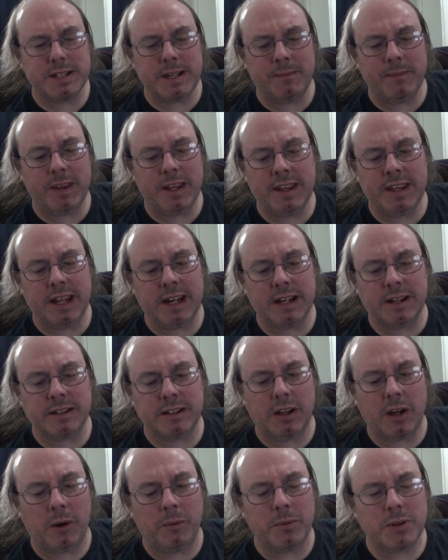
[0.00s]
something that
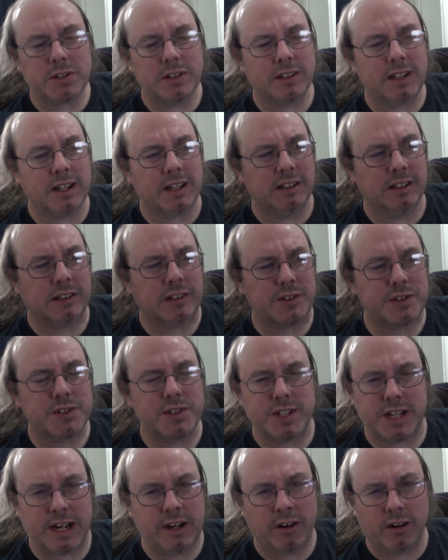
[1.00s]
it almost looked like a little
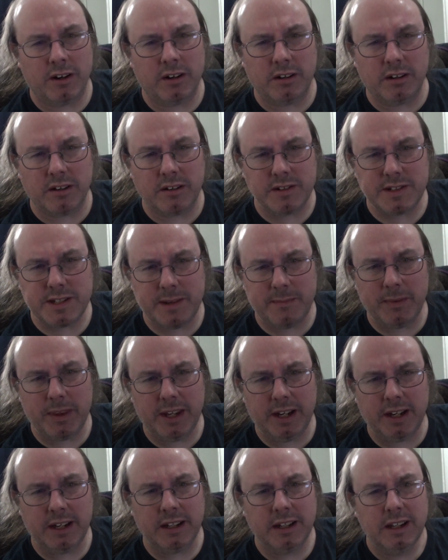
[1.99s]
stinger or
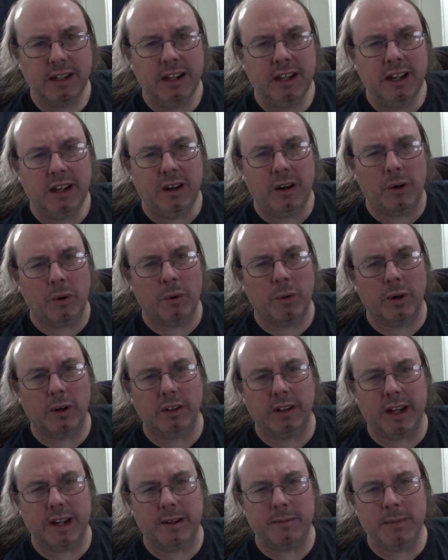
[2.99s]
something, or
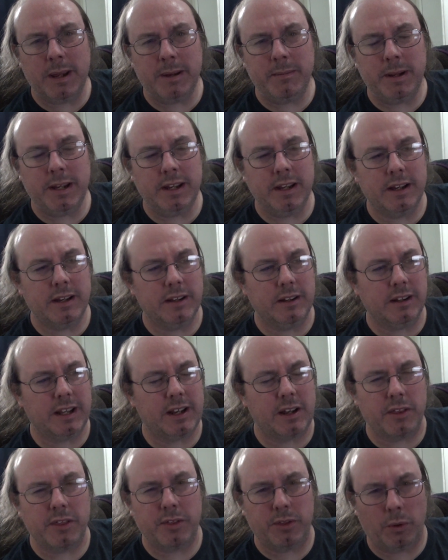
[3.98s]
like maybe a, uh, like
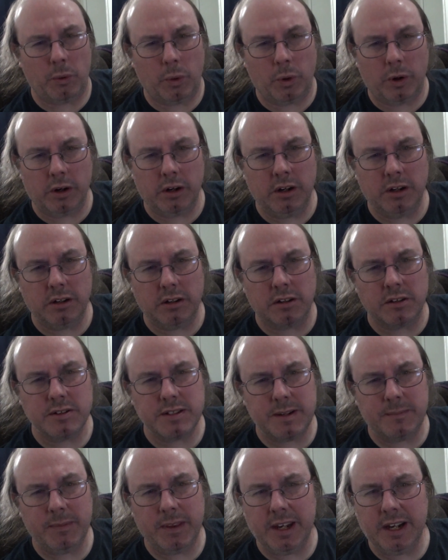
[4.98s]
a thorn or
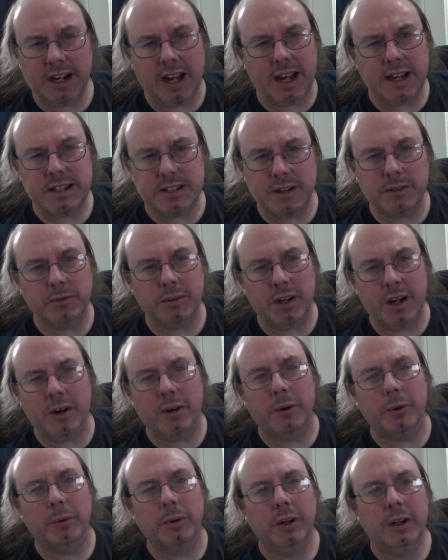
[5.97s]
something. I don't
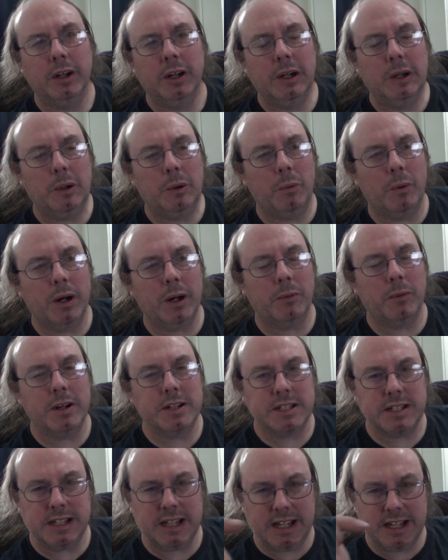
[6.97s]
know what it
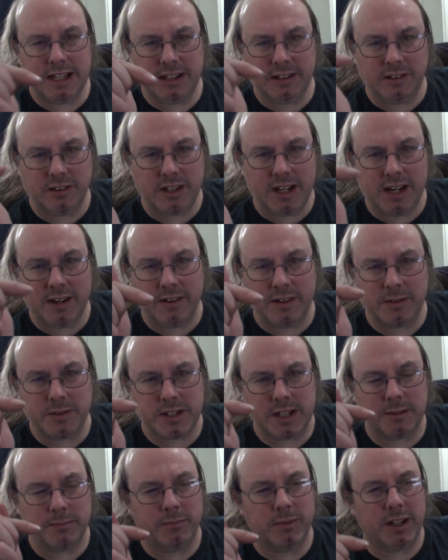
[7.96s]
was. It, it looked kind of. It was
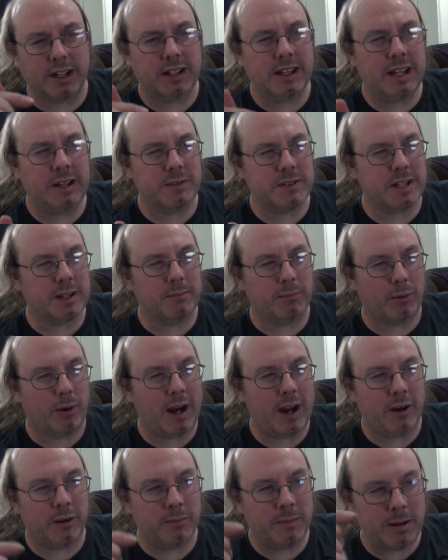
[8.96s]
like I think it was like
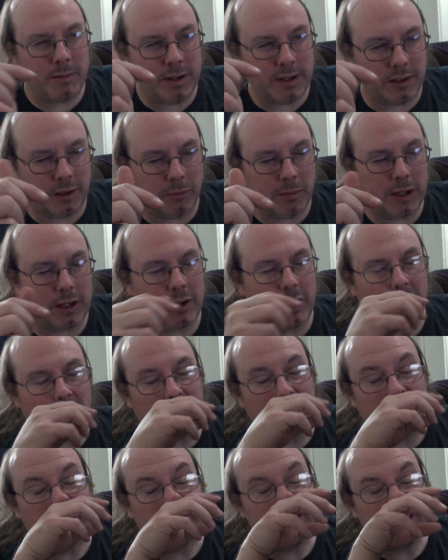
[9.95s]
brown, maybe a little bit
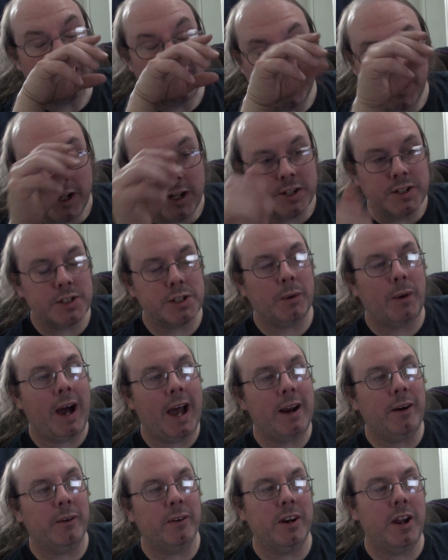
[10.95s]
curved. So
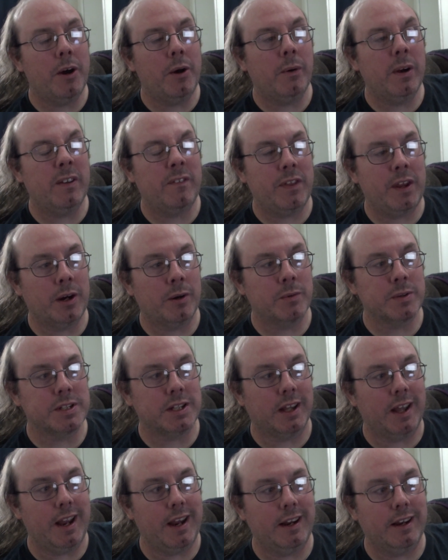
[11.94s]
I don't know if there was
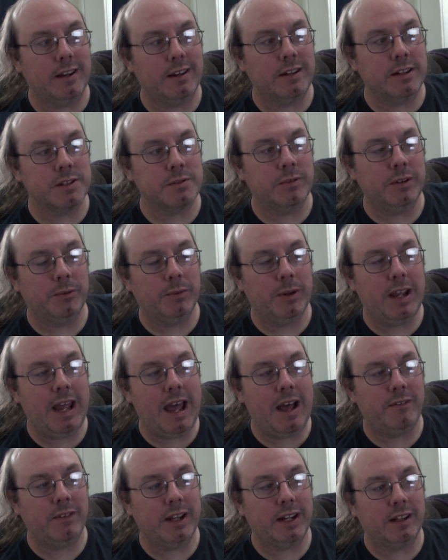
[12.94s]
like because we we
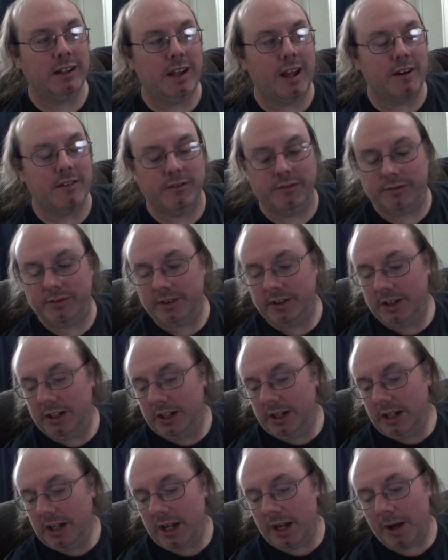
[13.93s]
have like a lot of.
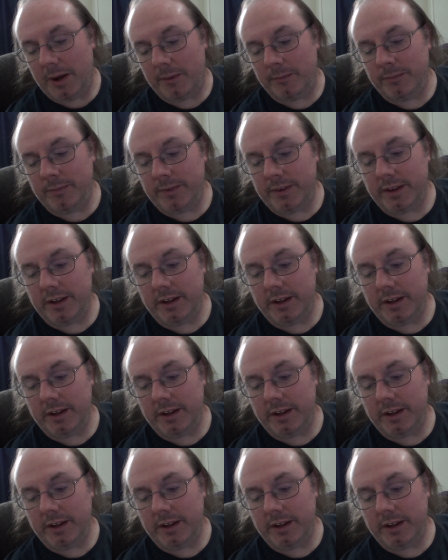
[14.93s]
Um,